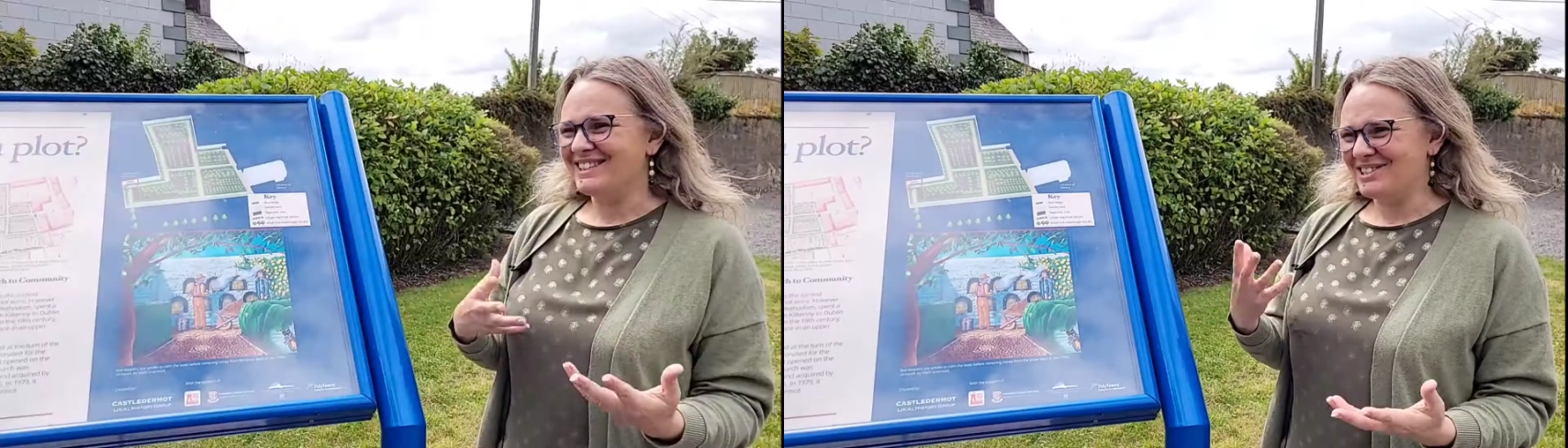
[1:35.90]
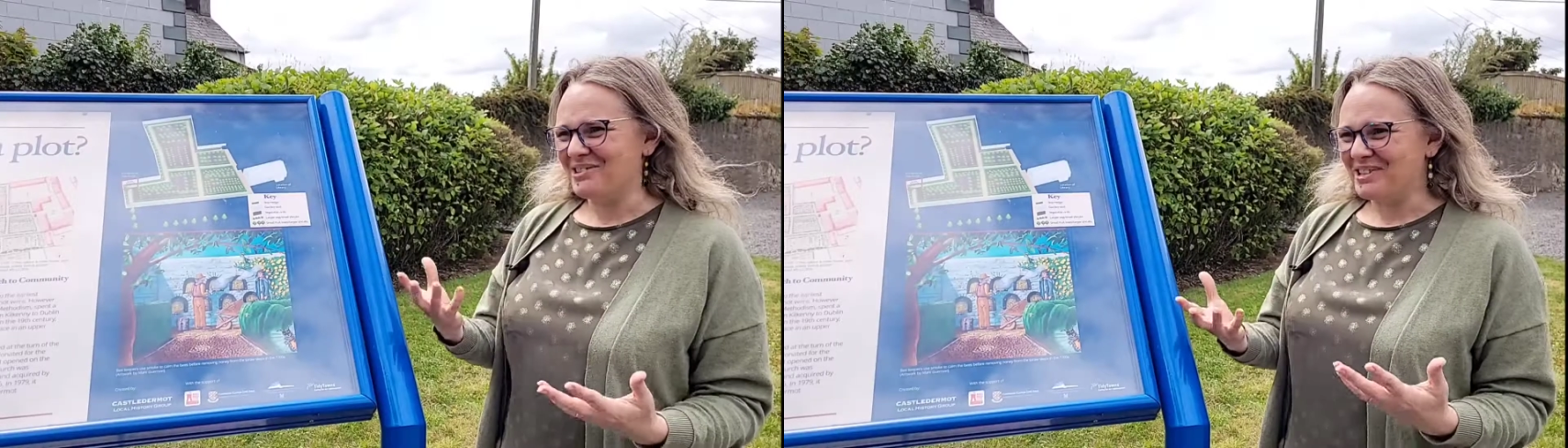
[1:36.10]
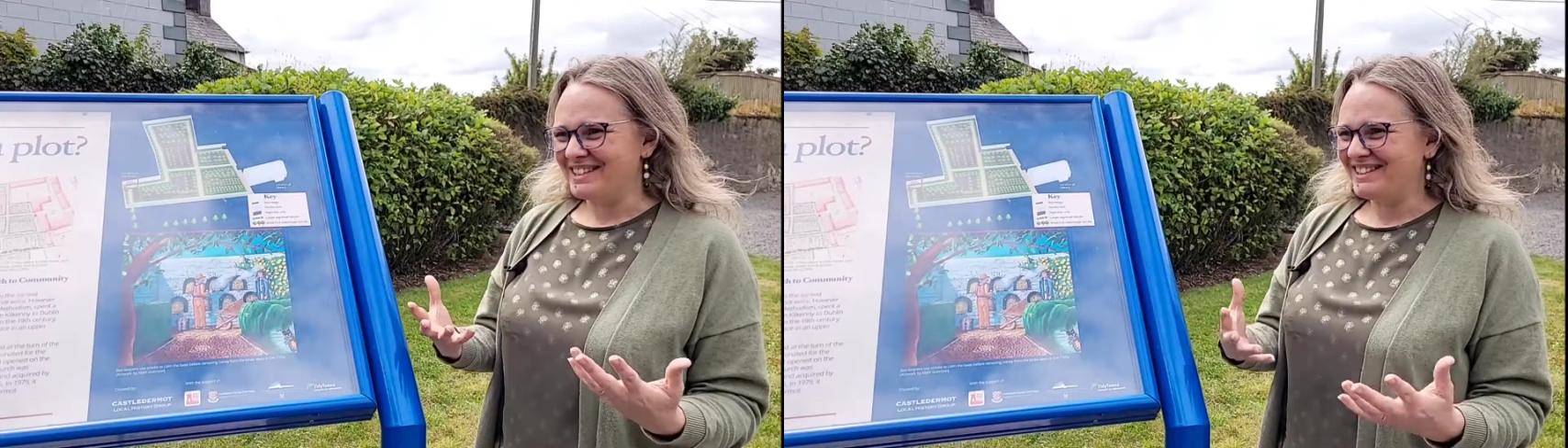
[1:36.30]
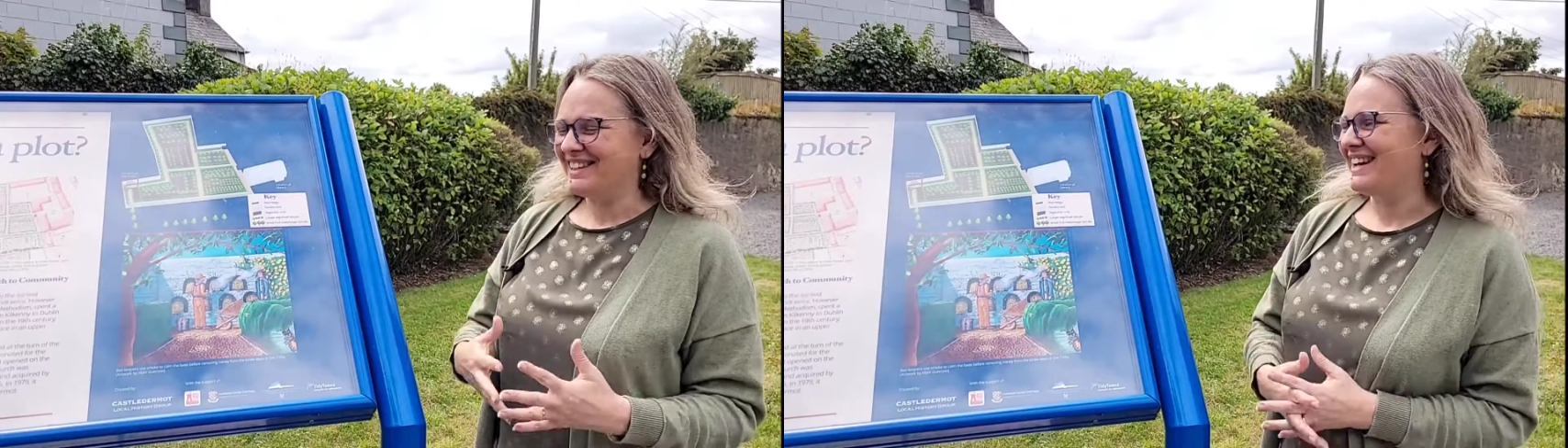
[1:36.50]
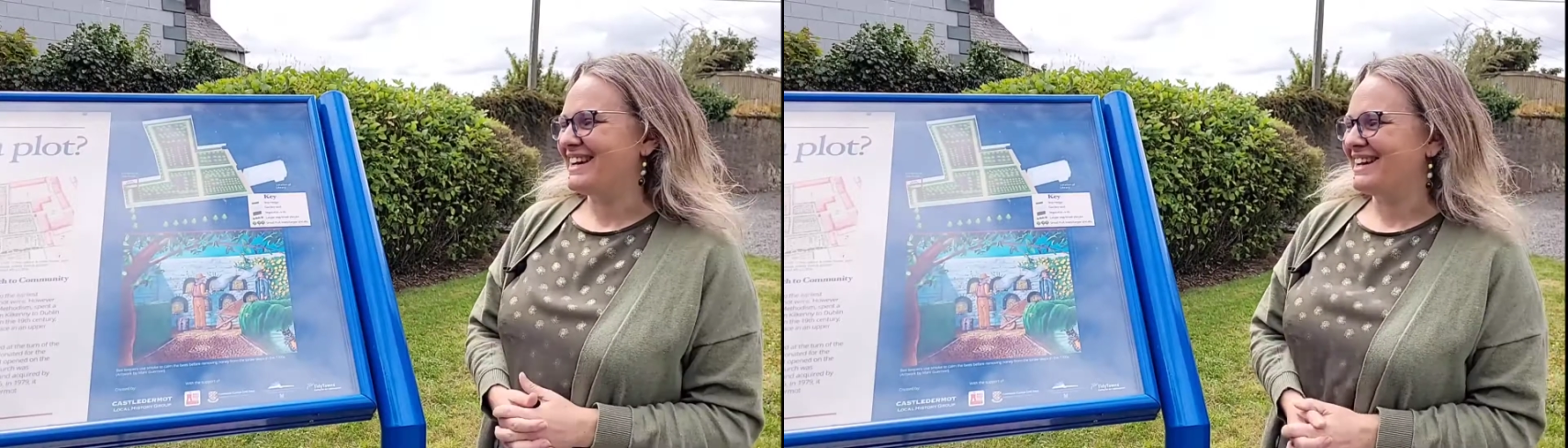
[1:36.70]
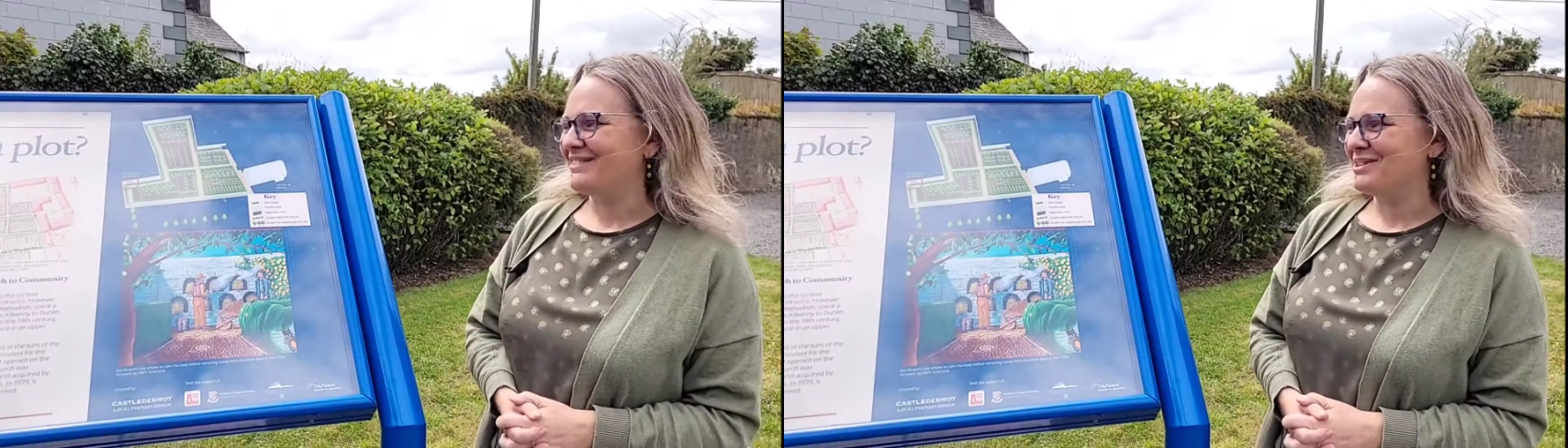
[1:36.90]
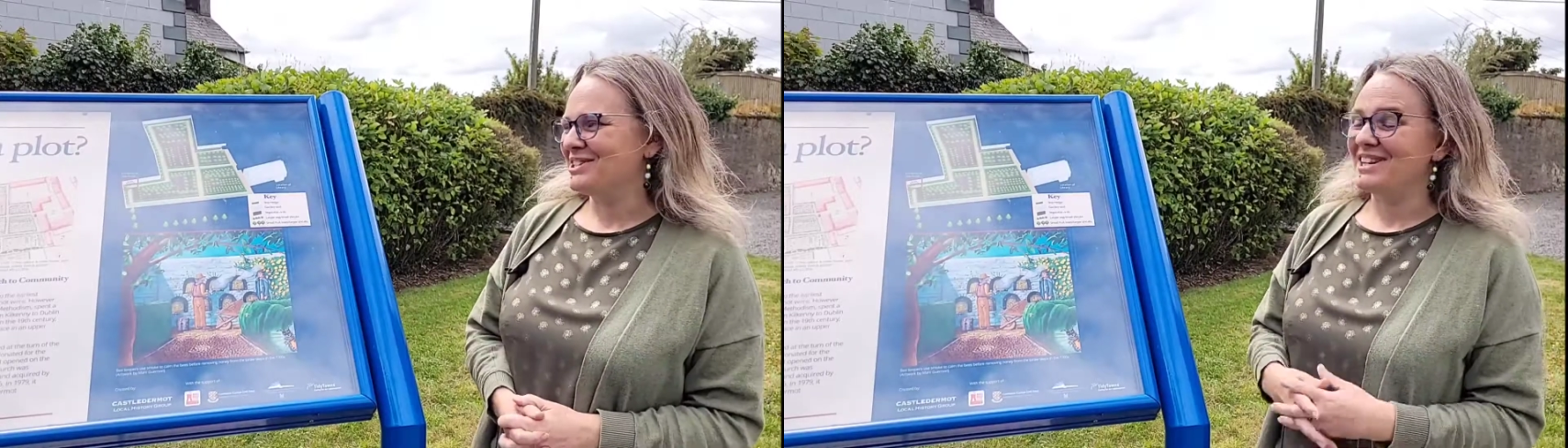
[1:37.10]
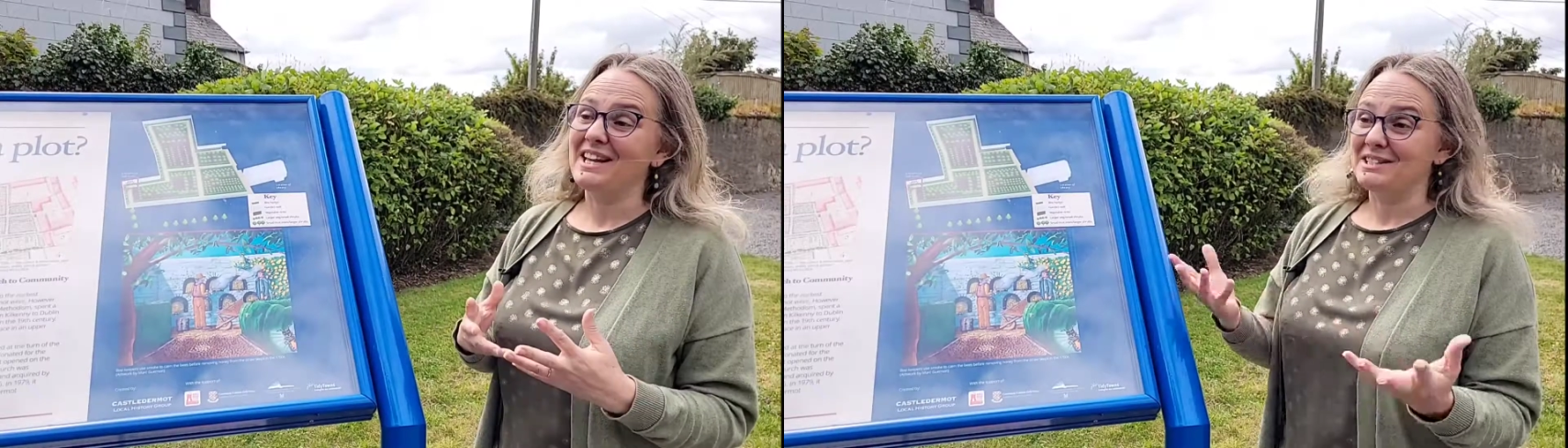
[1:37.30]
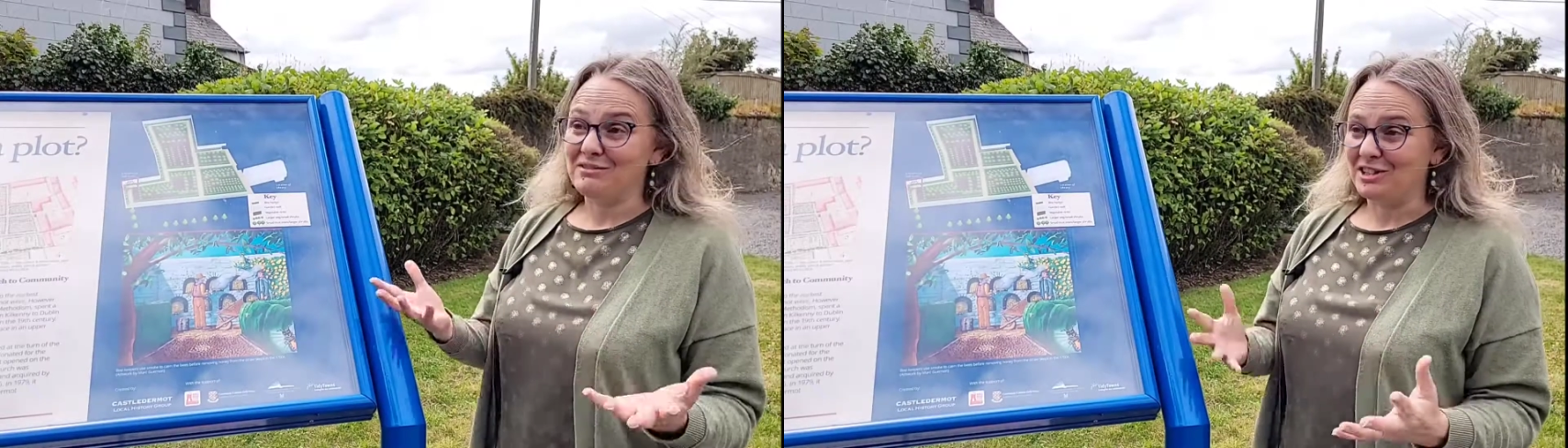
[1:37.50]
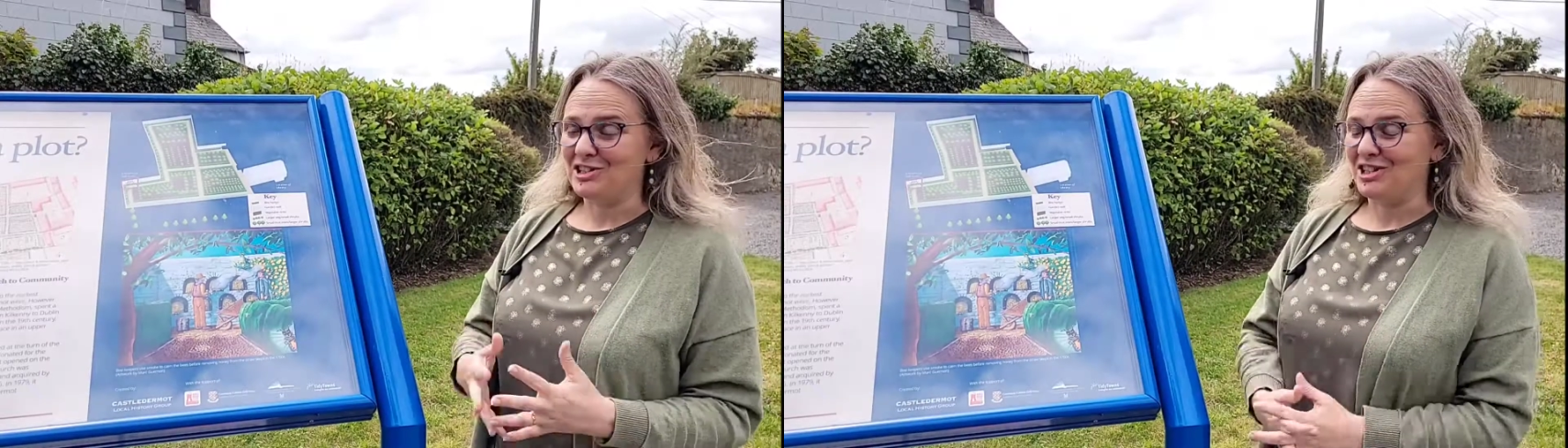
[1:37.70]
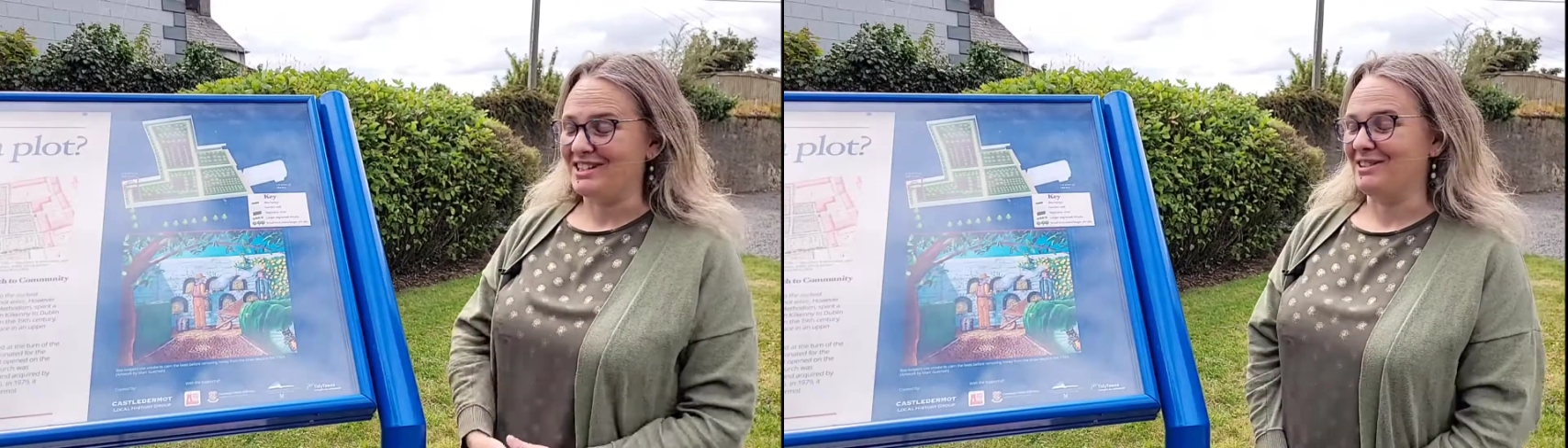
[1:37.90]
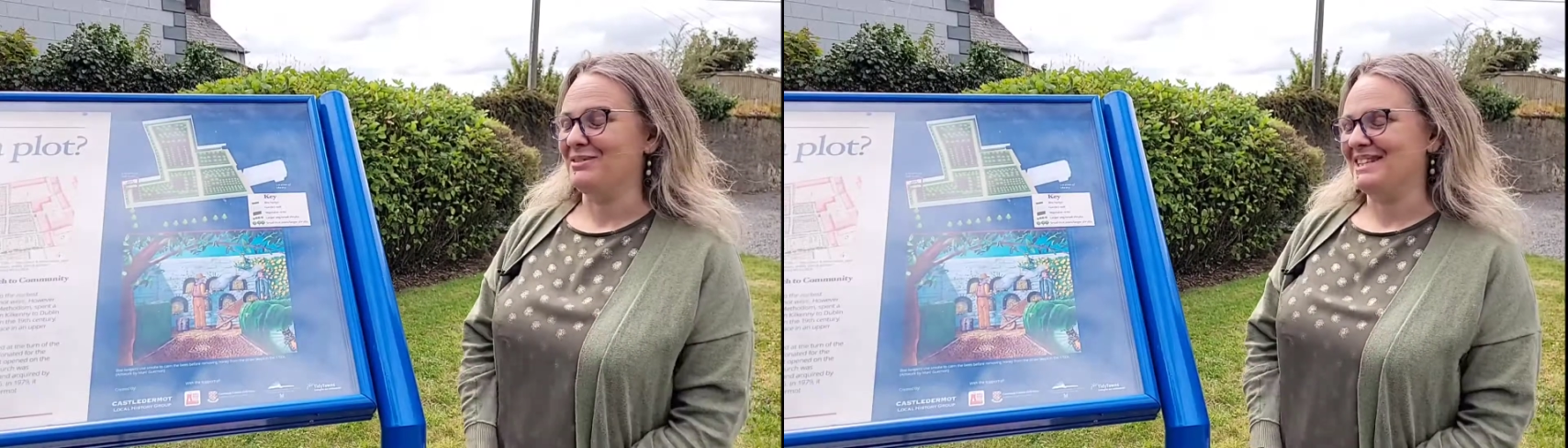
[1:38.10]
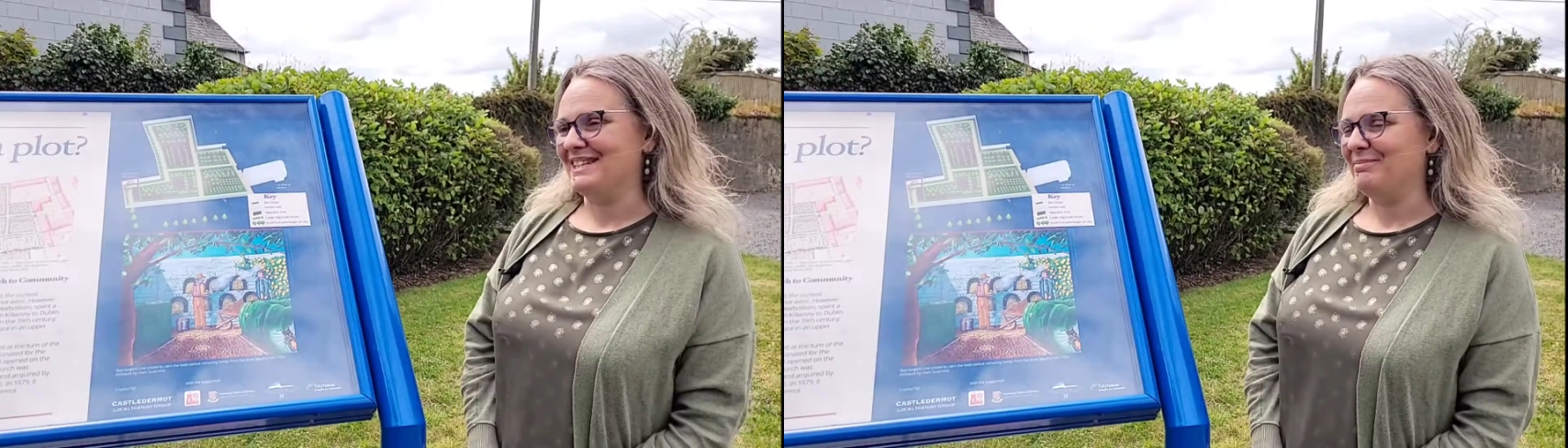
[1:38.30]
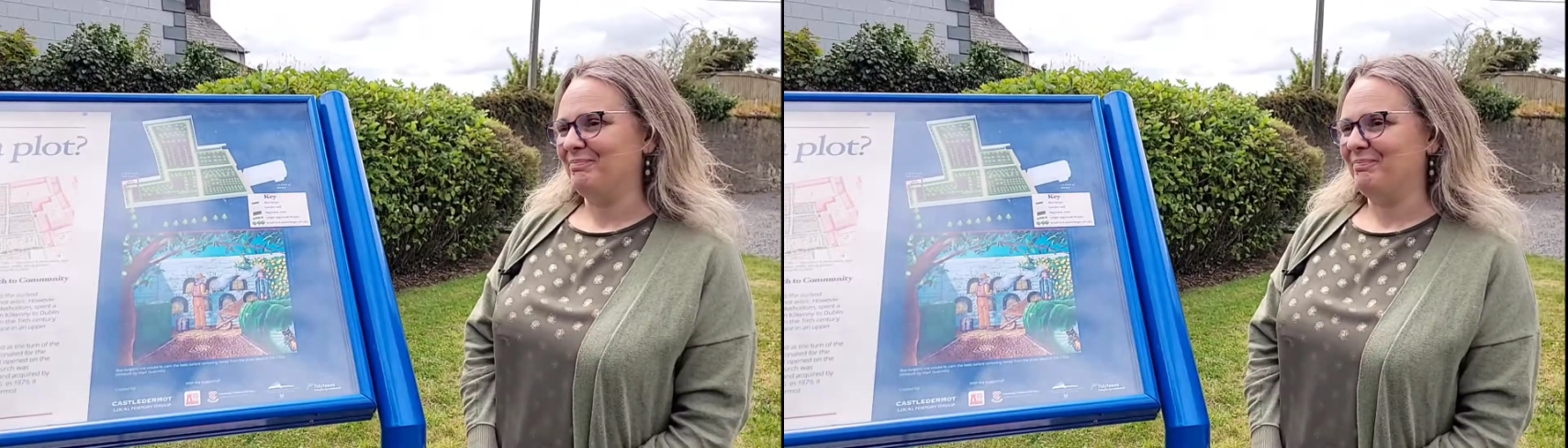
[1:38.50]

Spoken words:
of story, which hasn't finished yet, obviously.